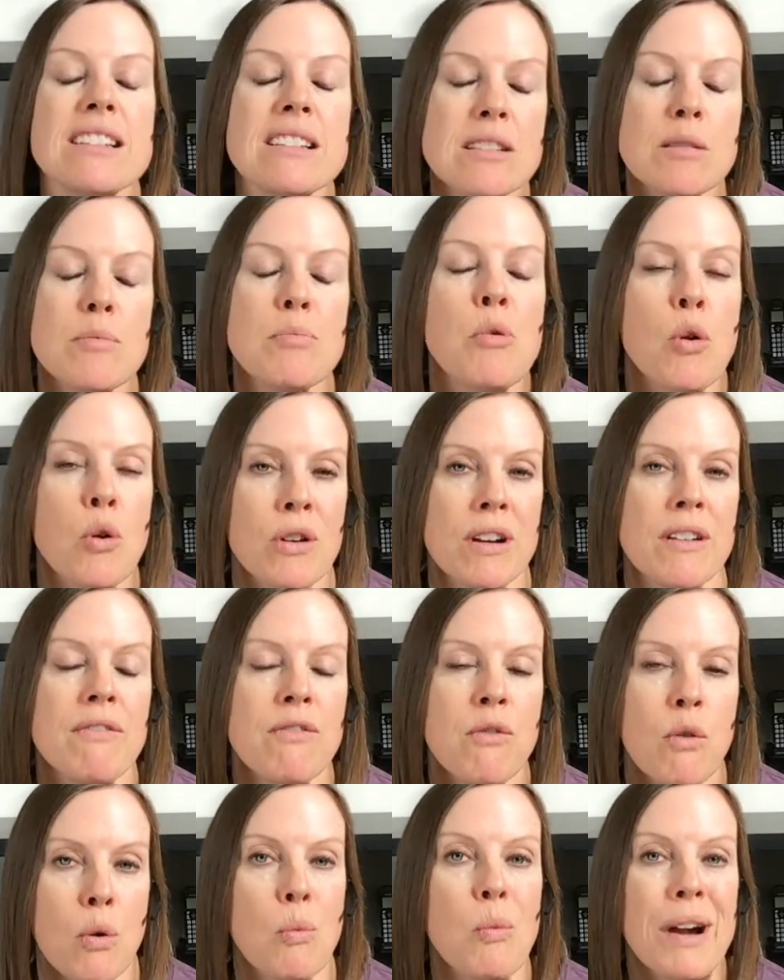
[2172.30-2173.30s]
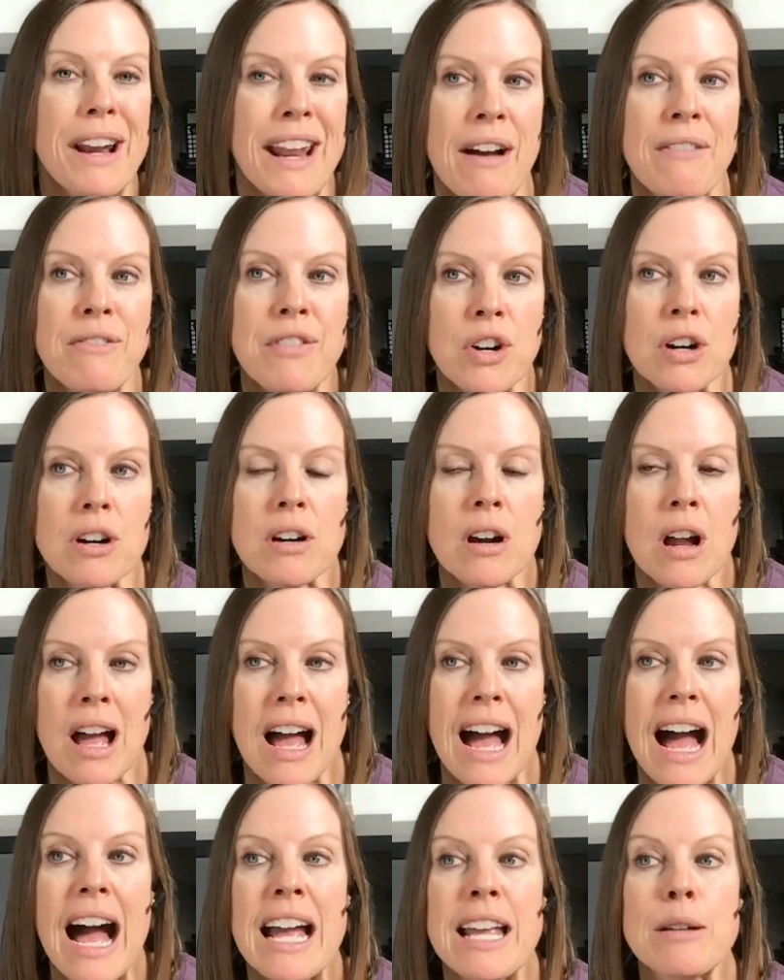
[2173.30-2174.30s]
Is it supportive for whatever
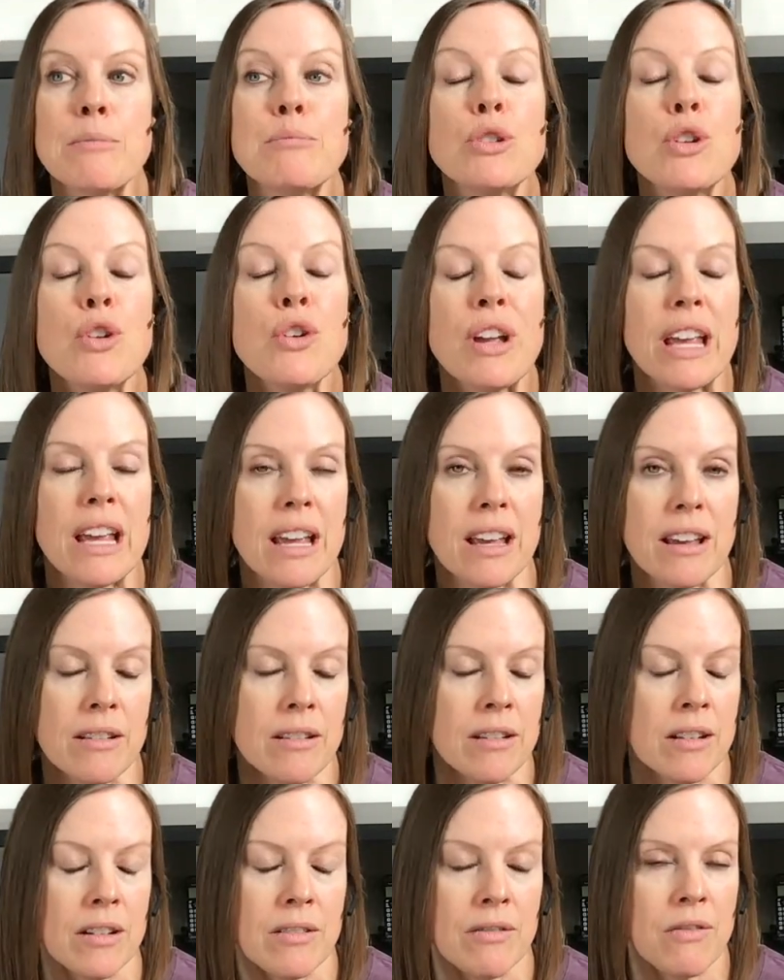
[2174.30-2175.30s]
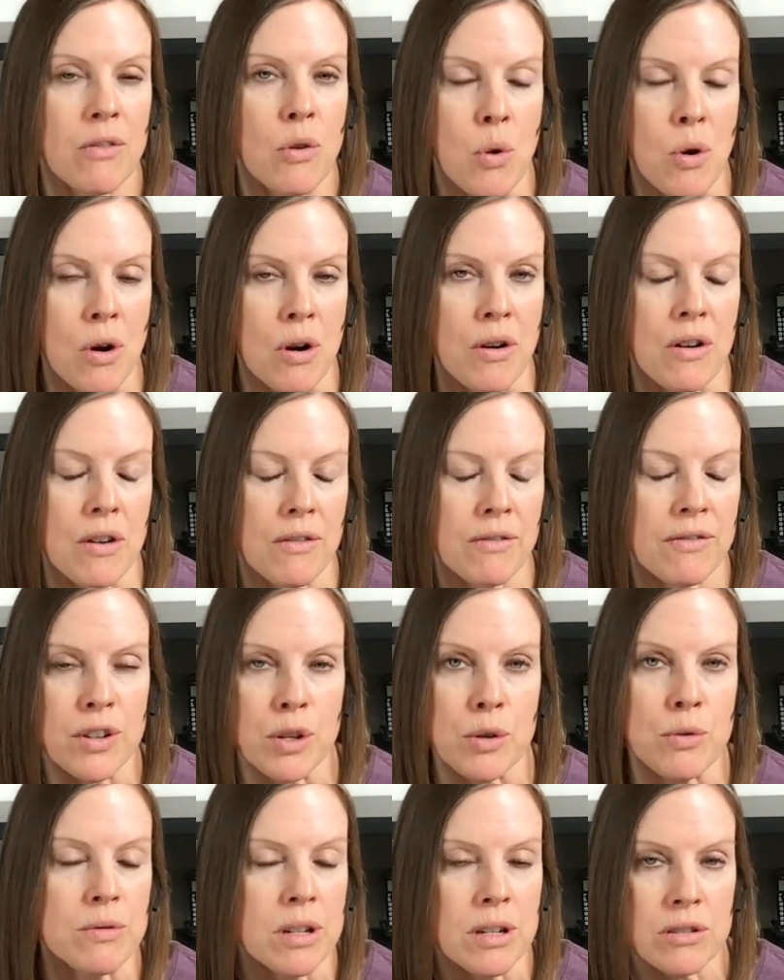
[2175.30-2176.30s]
I am looking for
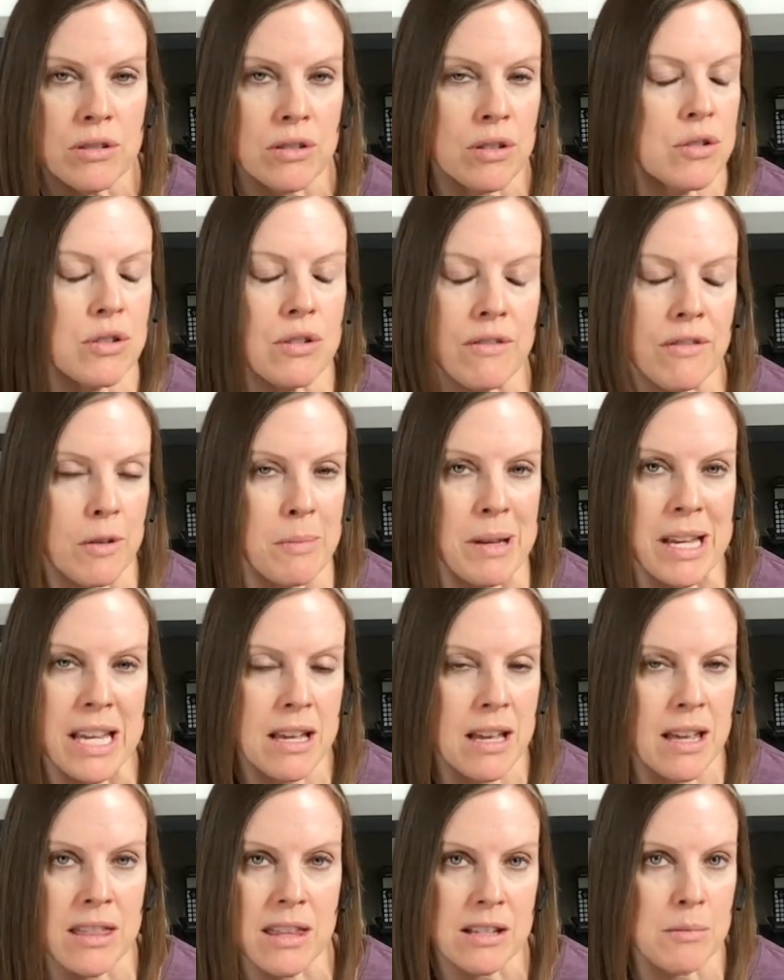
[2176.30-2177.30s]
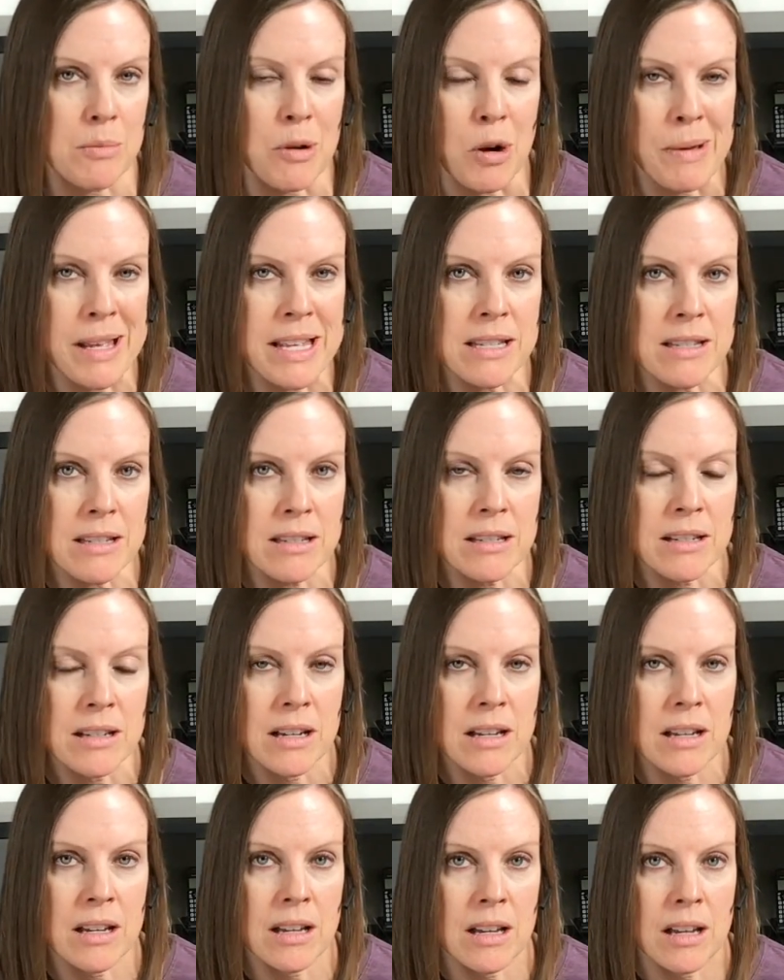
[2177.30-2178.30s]
food to do for me in this moment?
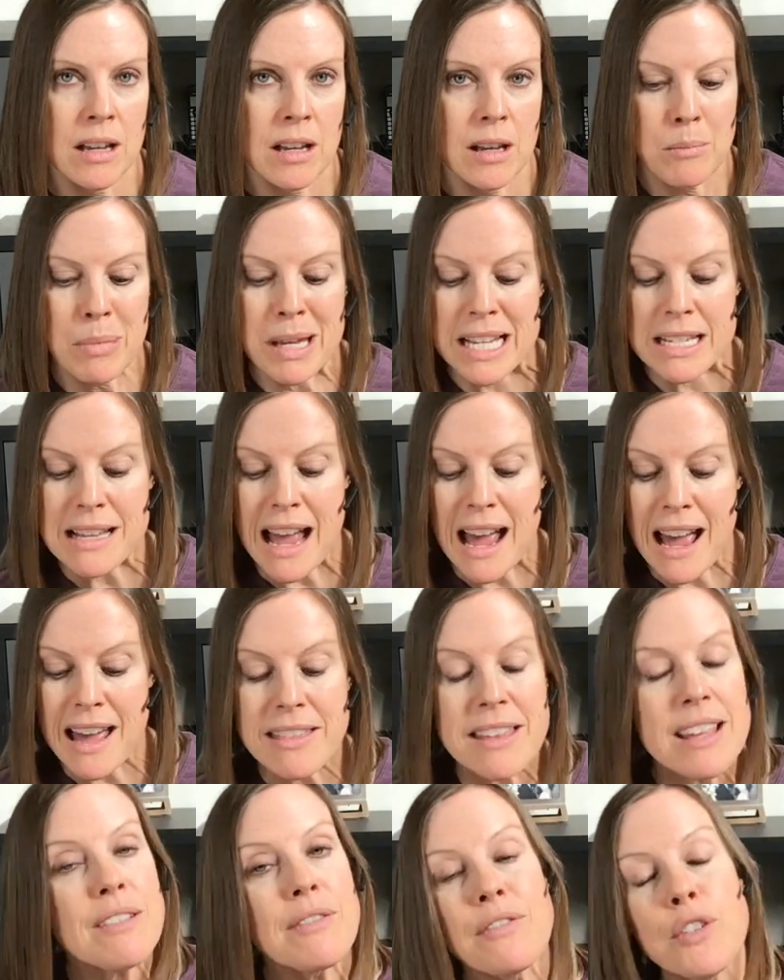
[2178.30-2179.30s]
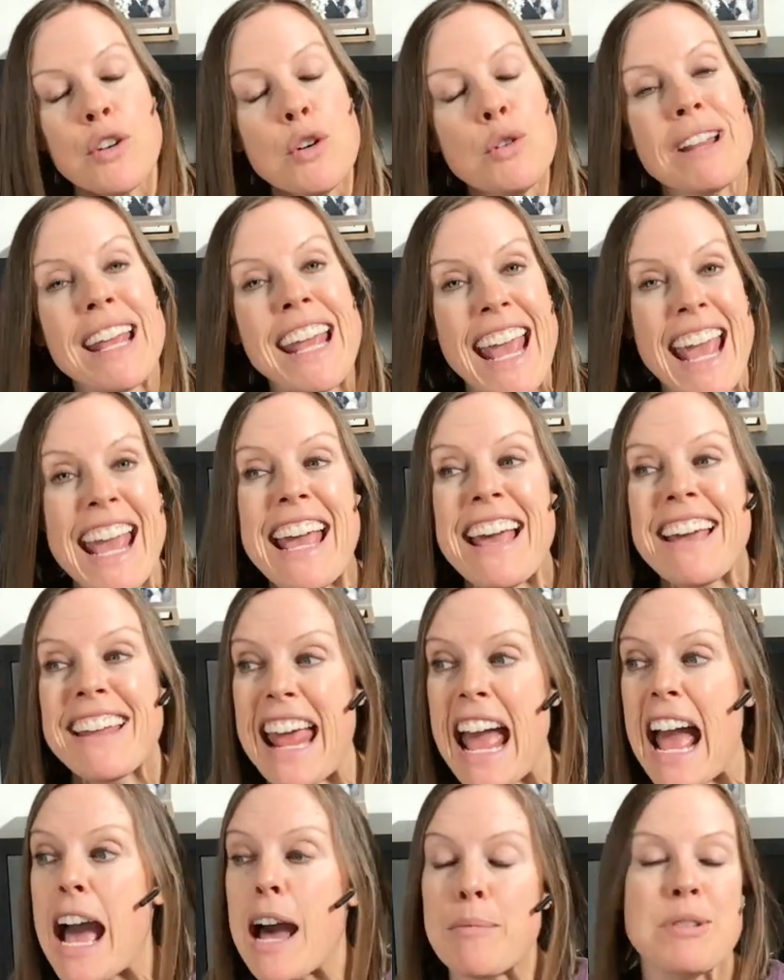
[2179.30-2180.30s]
Mm-hmm. Because I think food
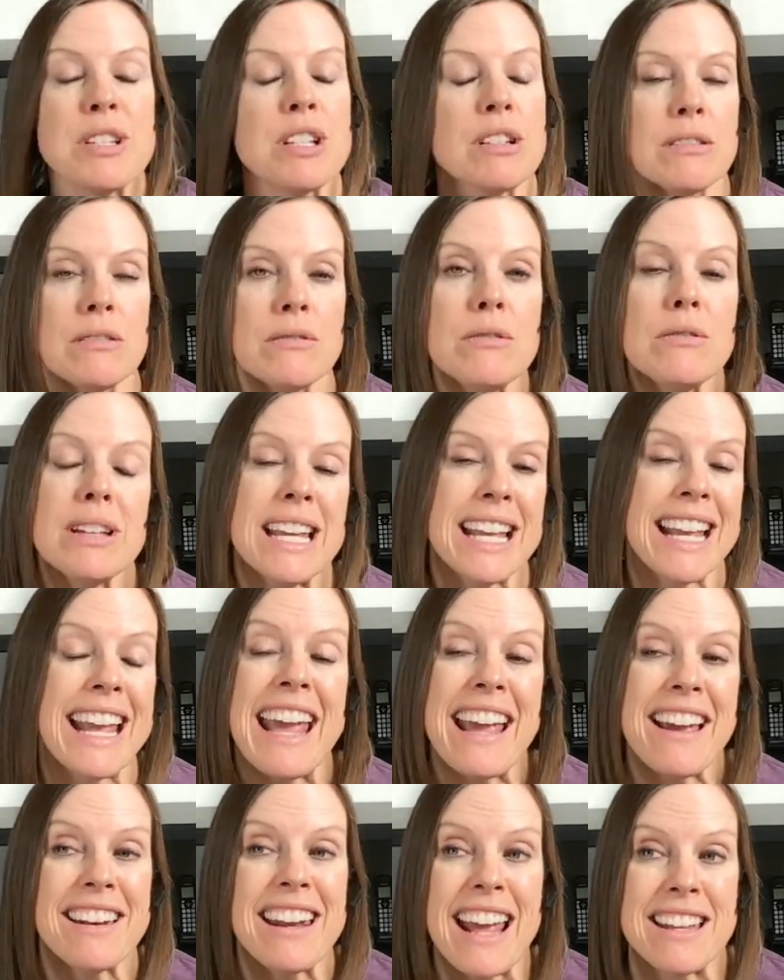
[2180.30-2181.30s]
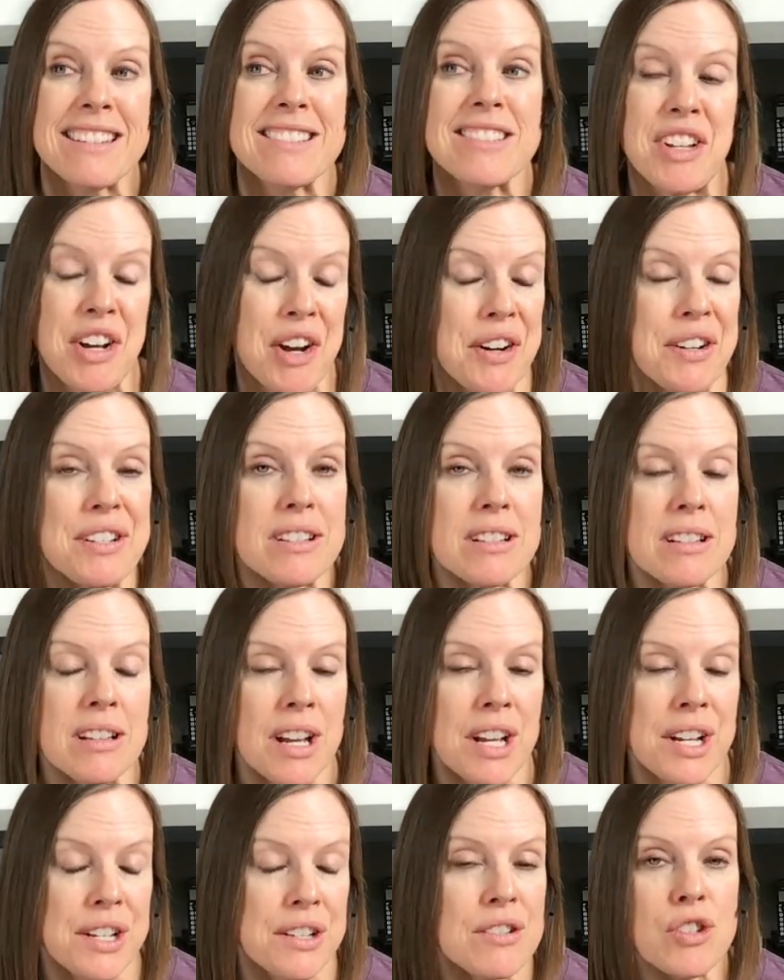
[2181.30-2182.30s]
can absolutely can and does
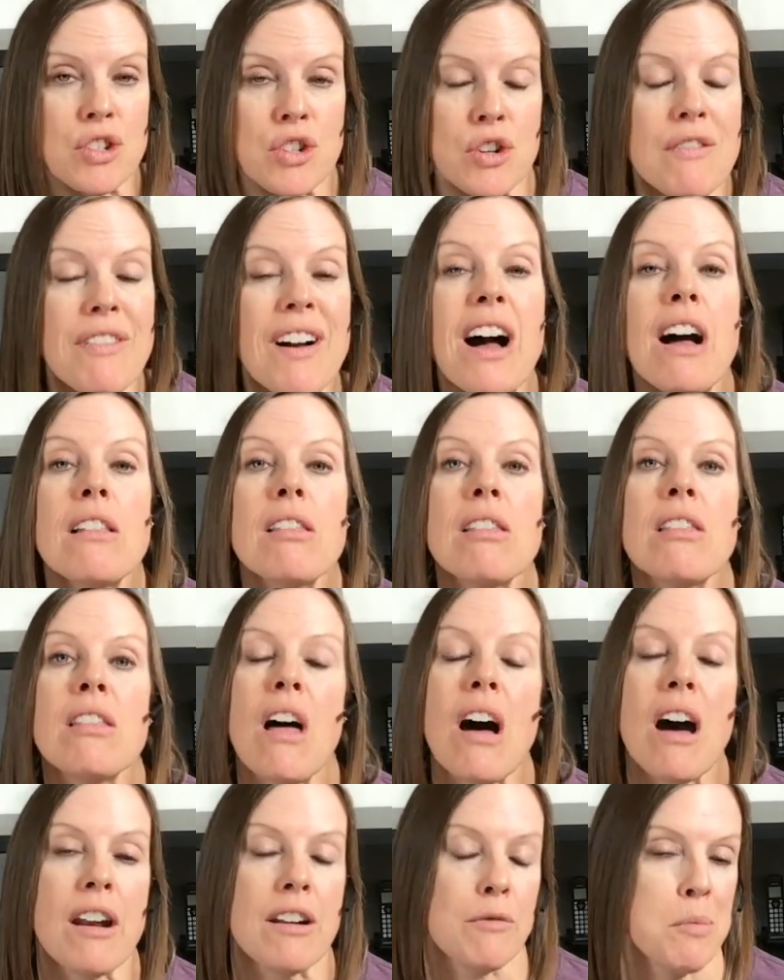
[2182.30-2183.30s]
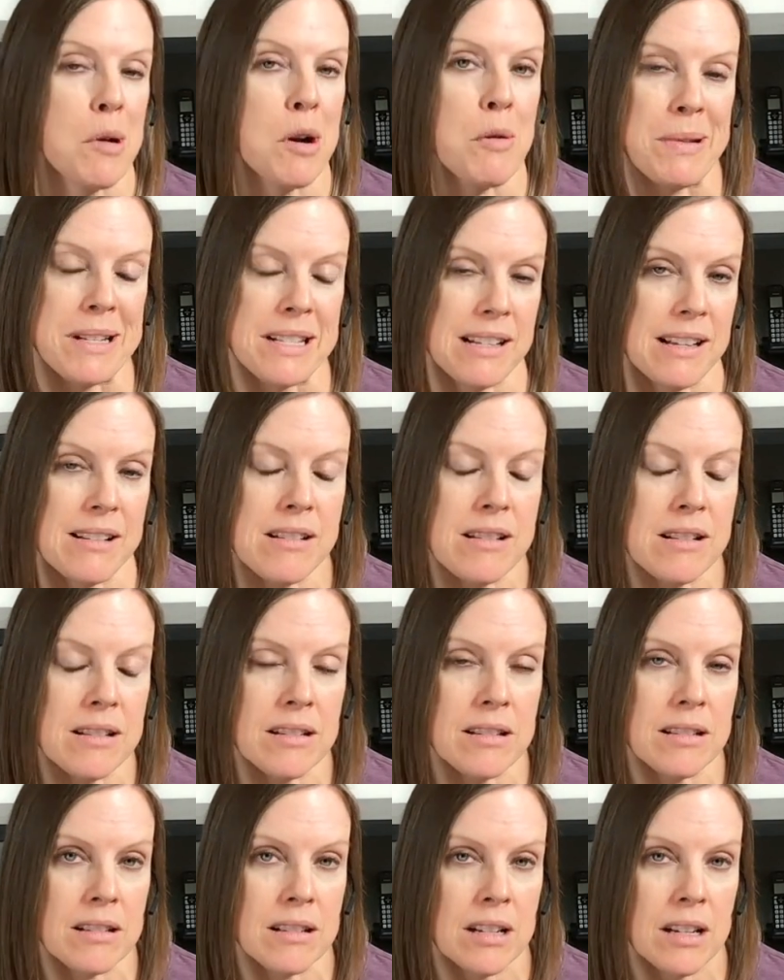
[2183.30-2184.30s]
serve a lot of
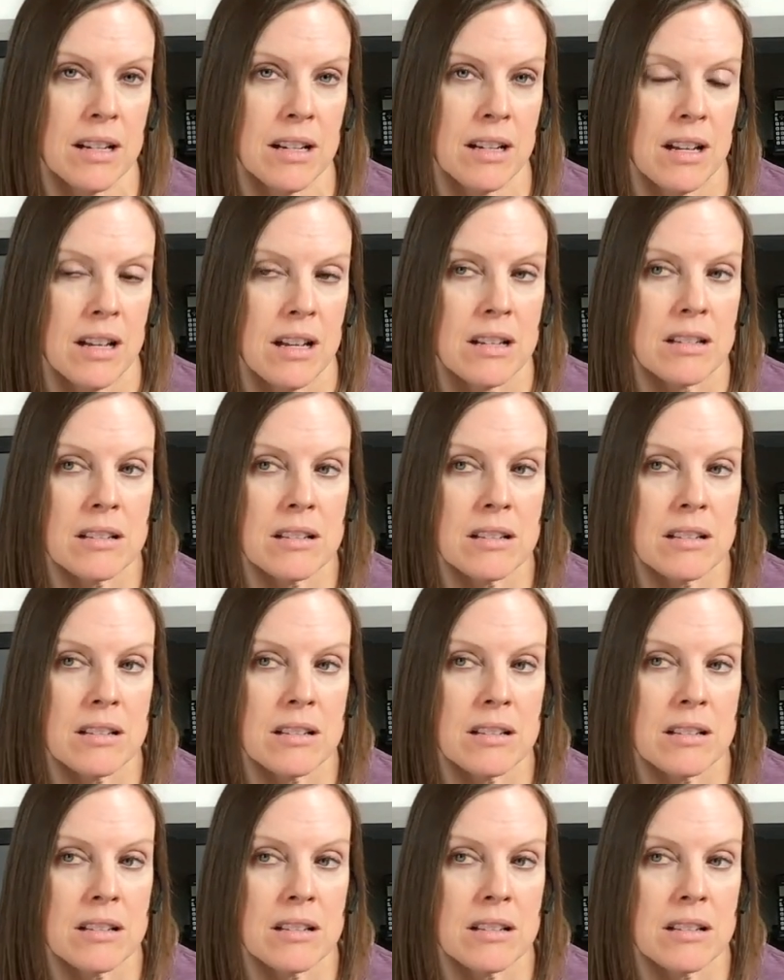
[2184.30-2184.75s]
purposes. Mm-hmm.